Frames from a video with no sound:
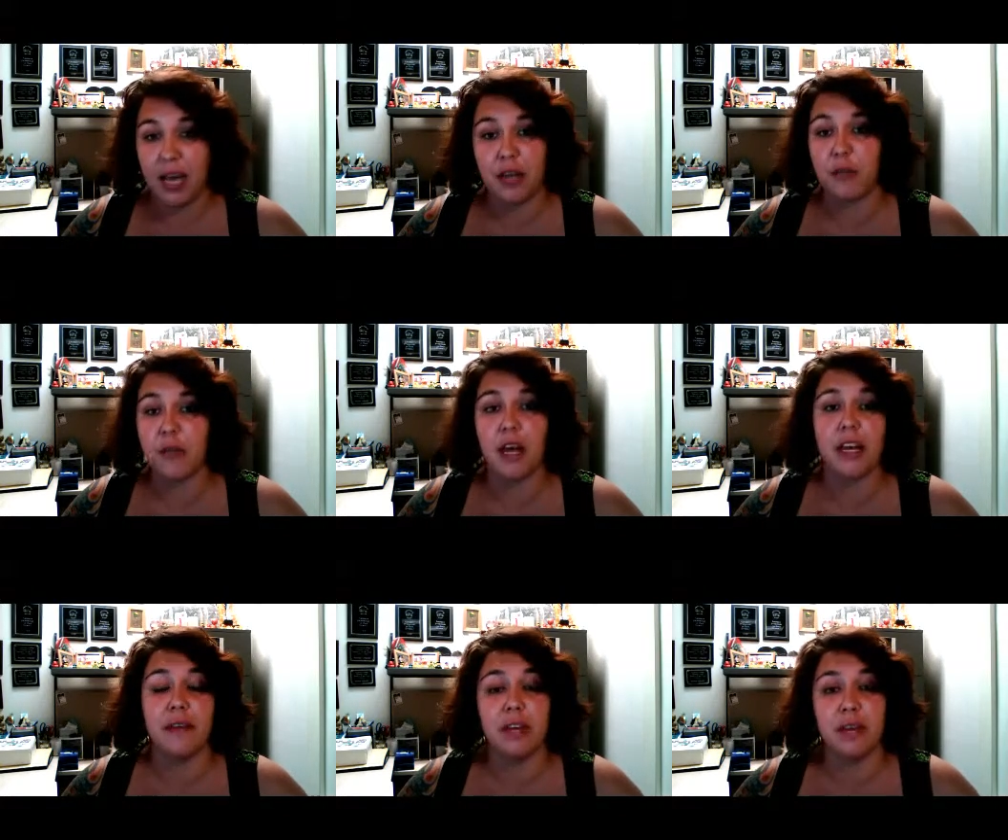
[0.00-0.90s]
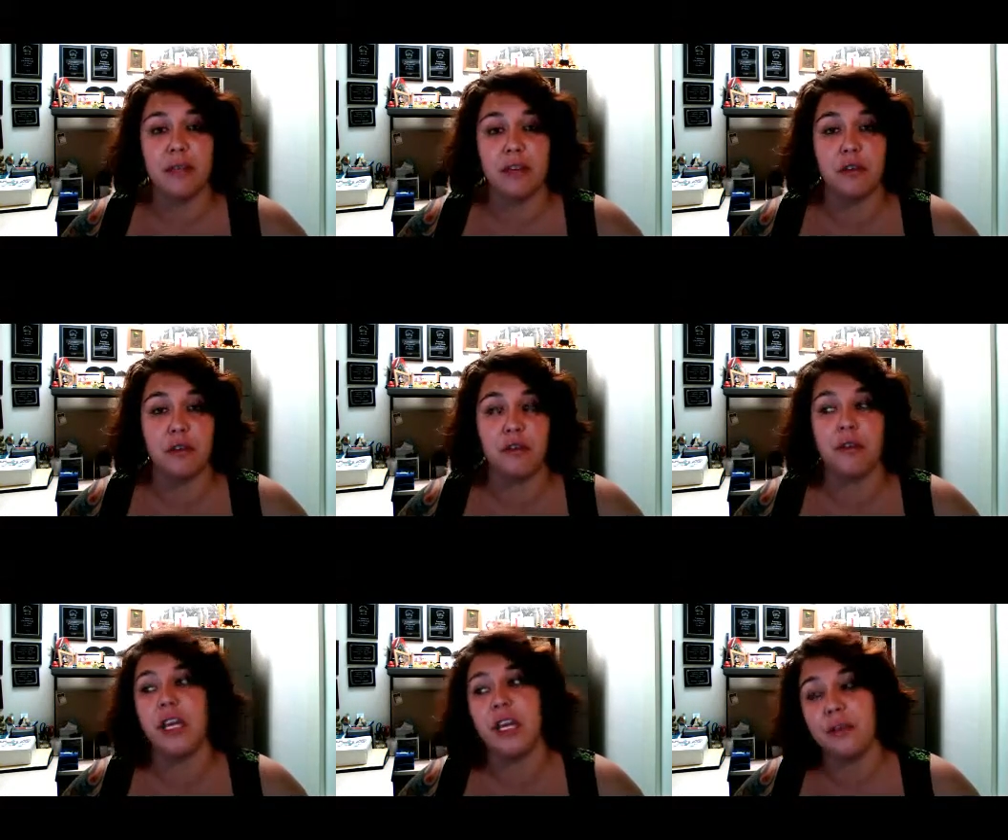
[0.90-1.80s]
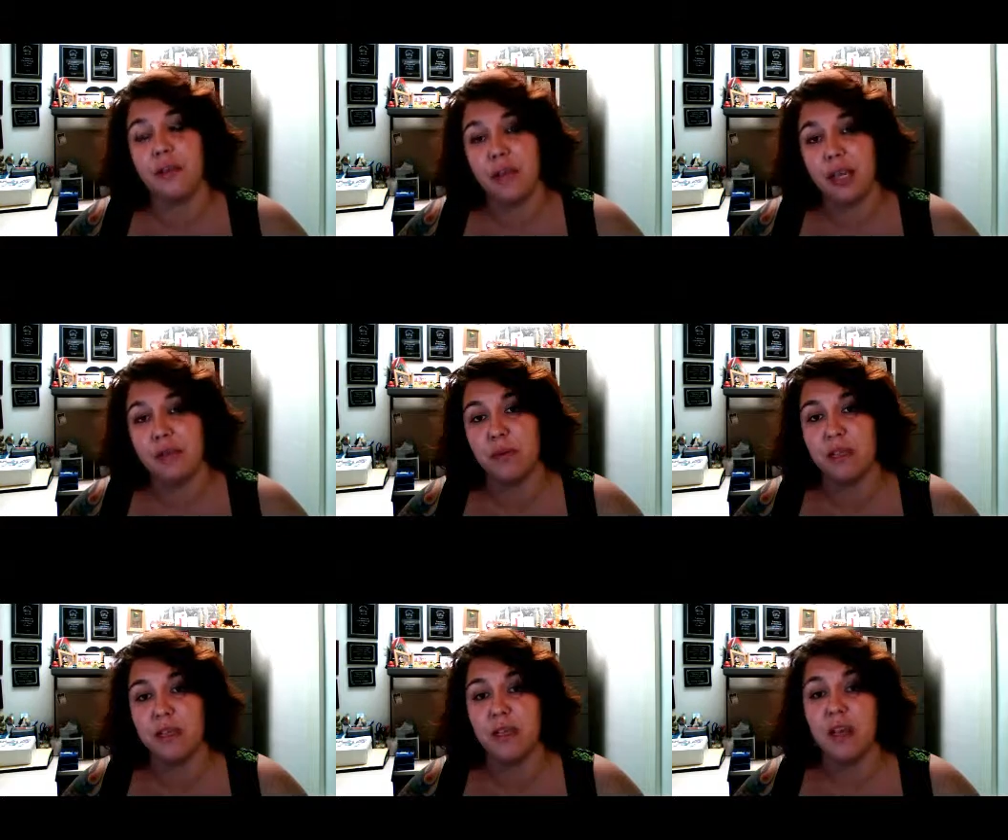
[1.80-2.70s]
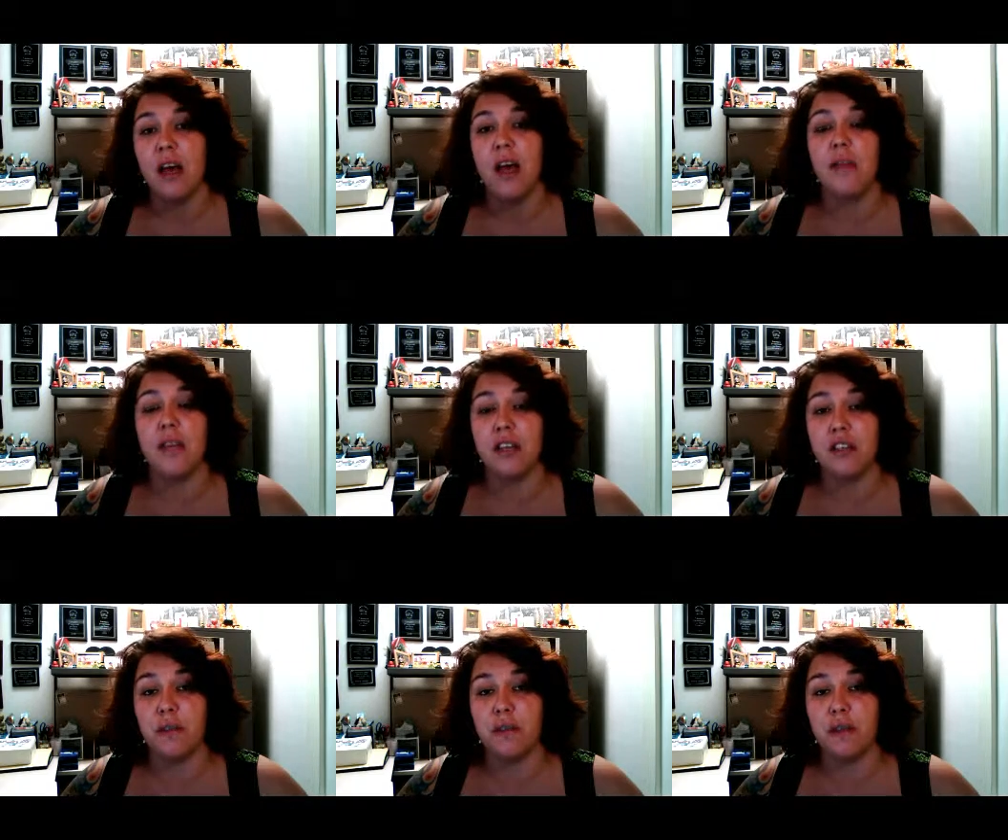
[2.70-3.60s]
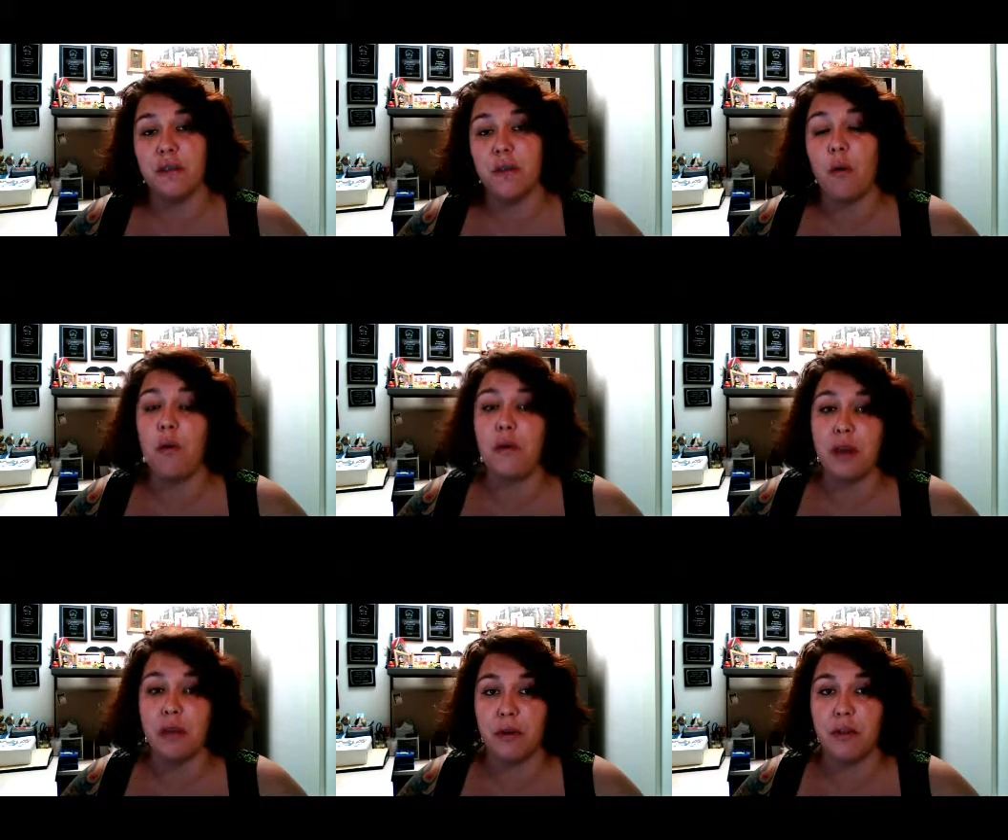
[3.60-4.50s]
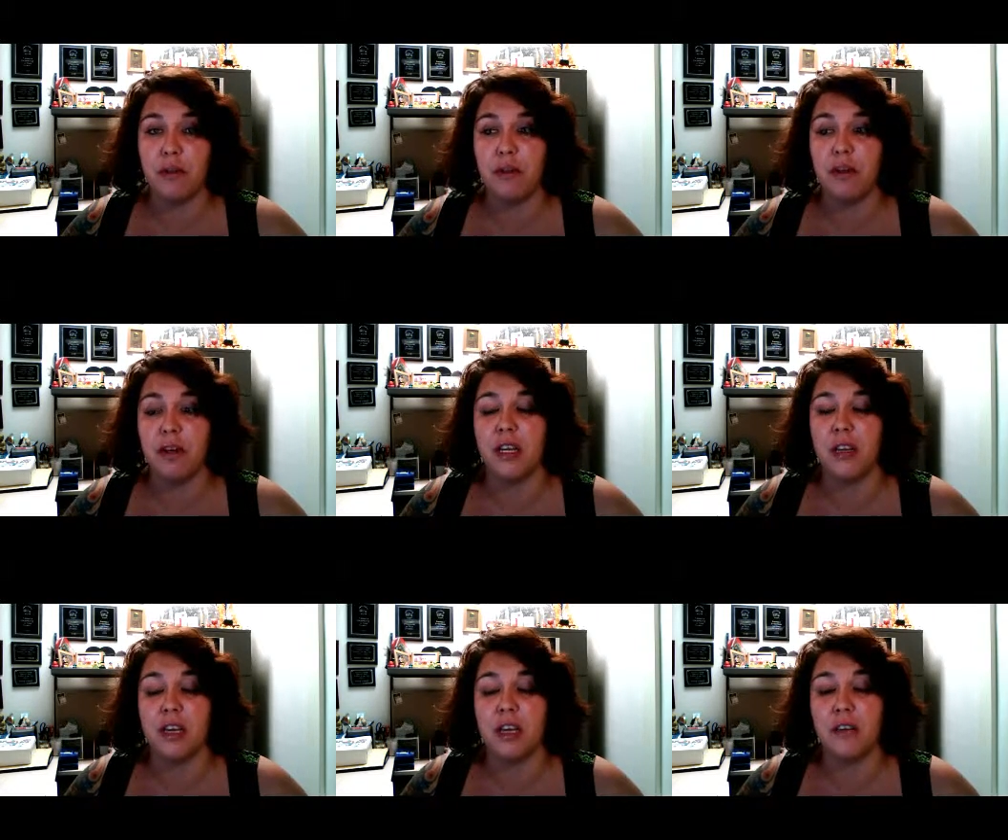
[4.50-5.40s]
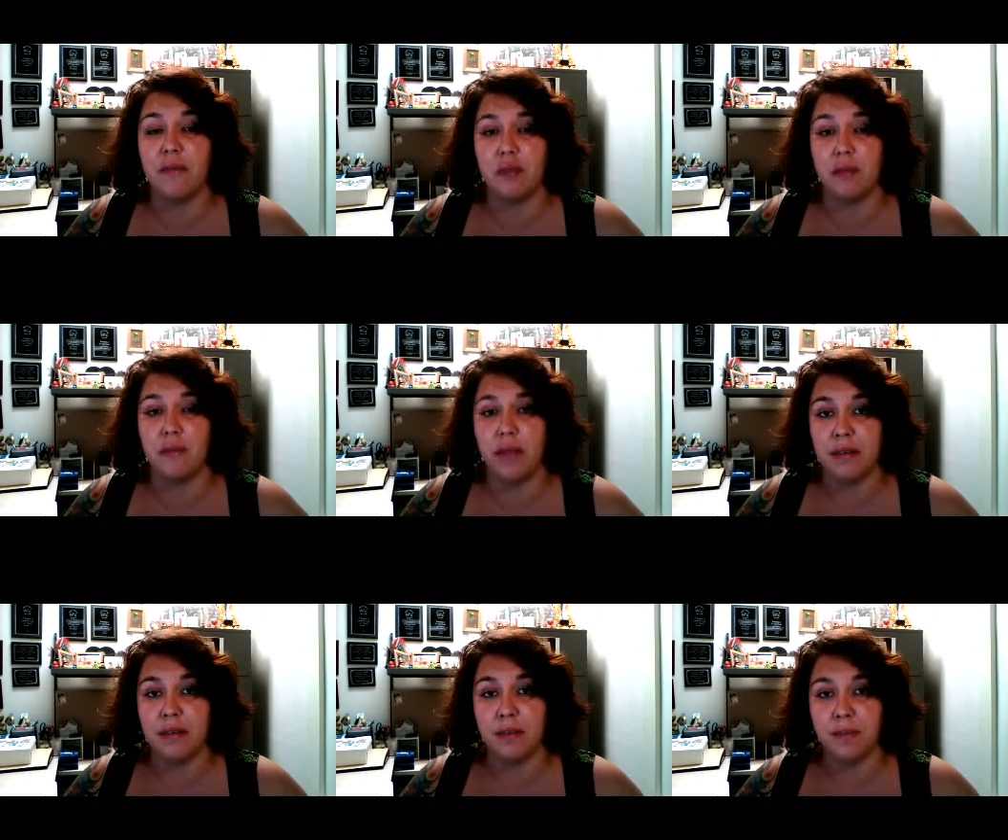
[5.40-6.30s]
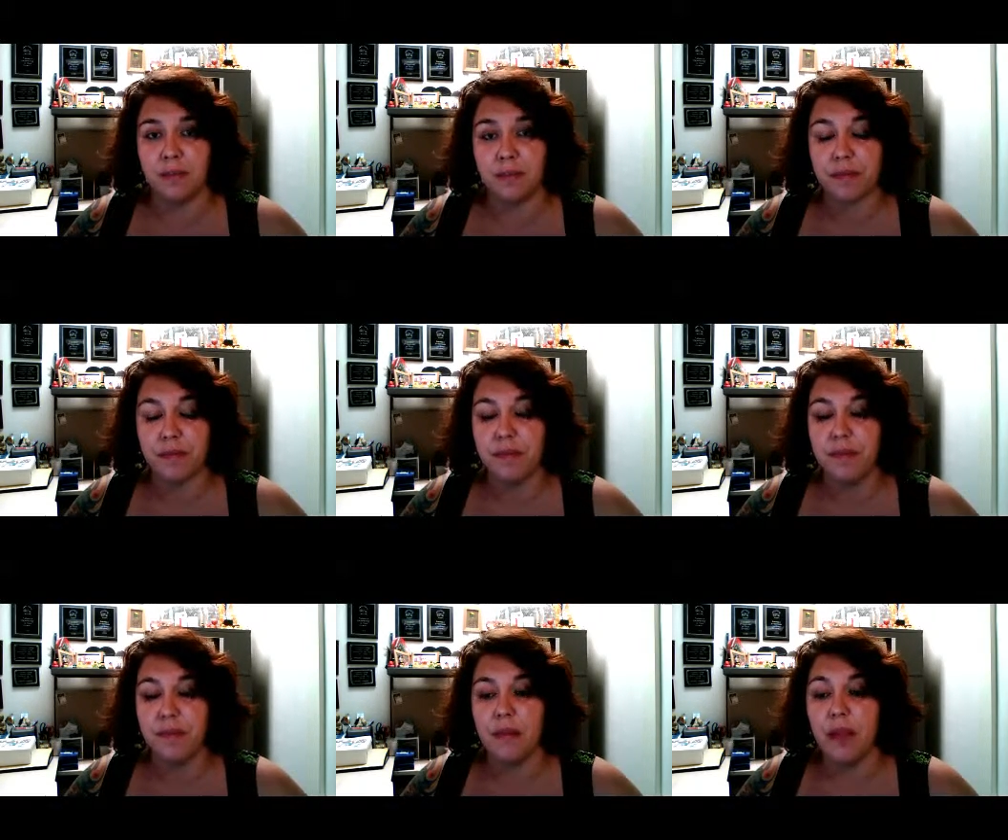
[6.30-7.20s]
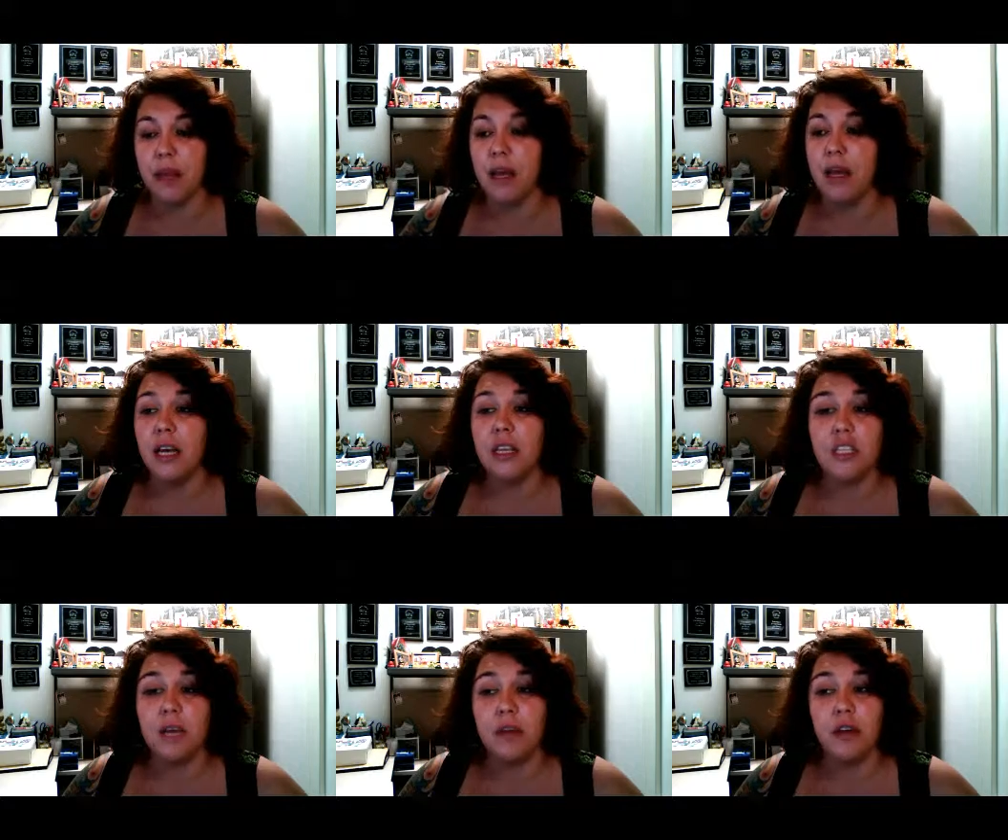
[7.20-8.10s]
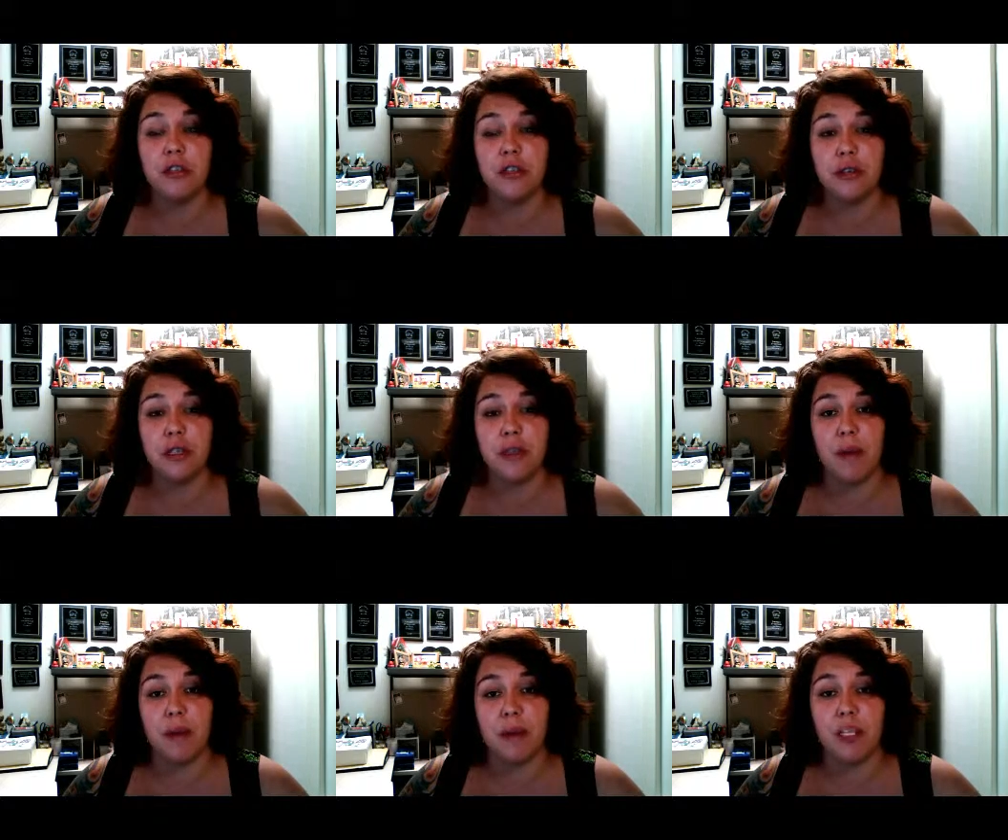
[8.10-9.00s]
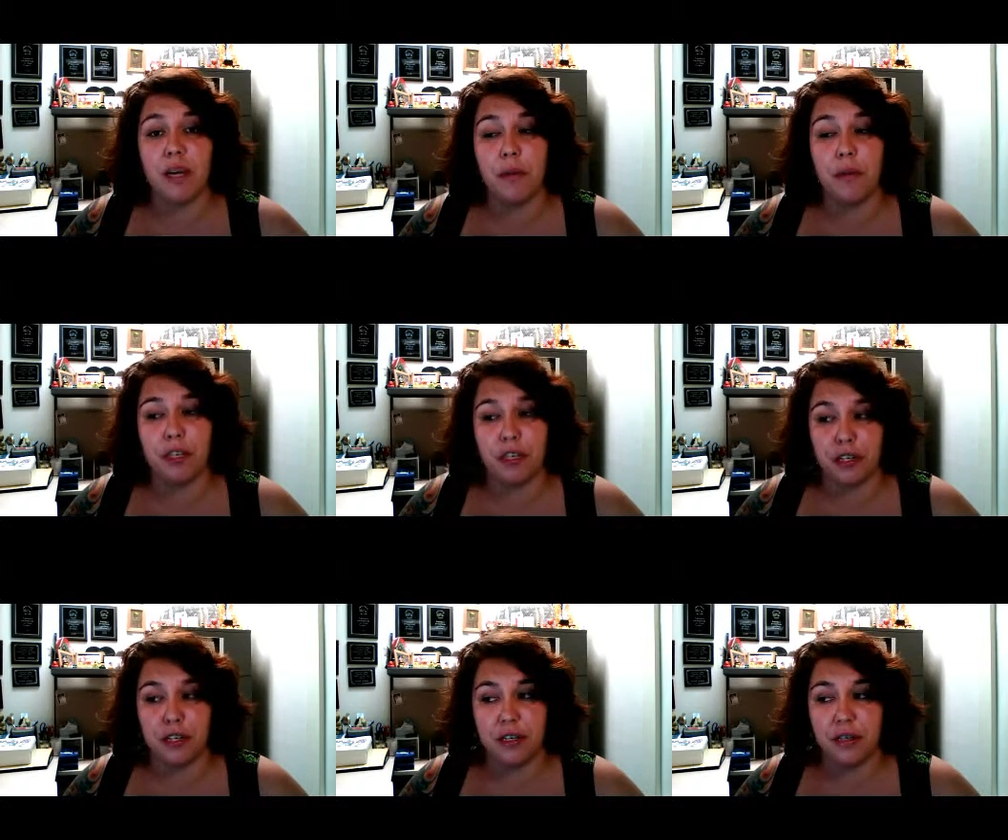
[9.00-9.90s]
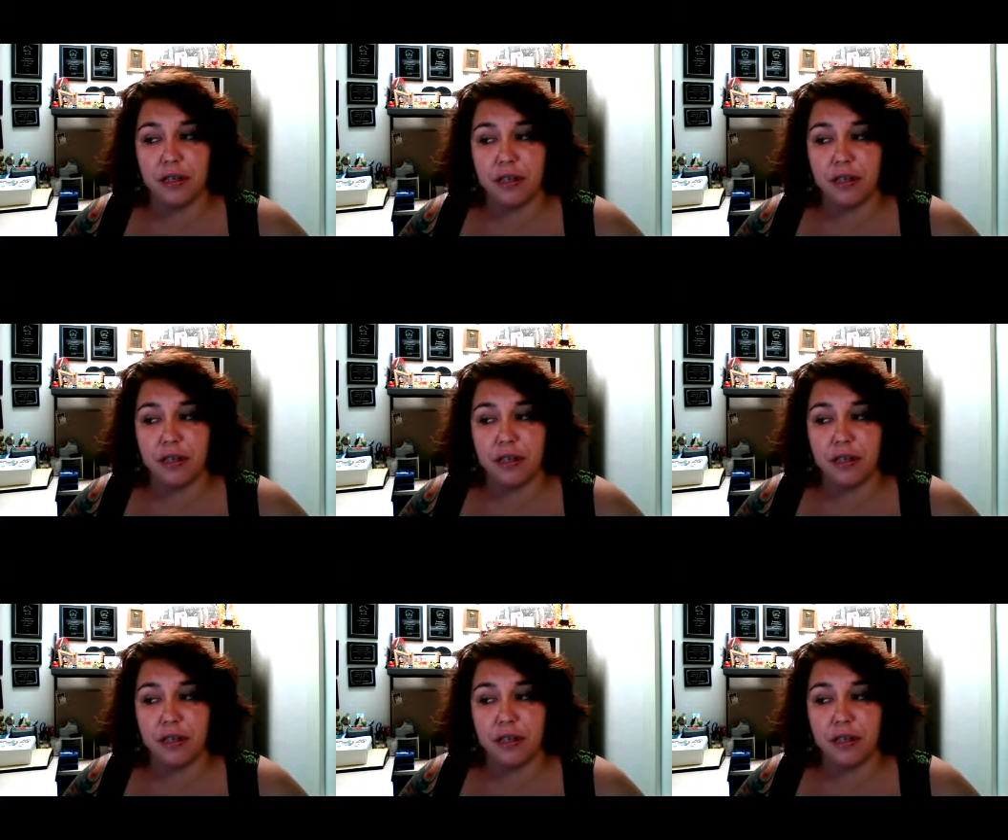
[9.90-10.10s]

And you will not give time signals for either of these ones, the interpretive or the original individual events. Some of your students might be double entered.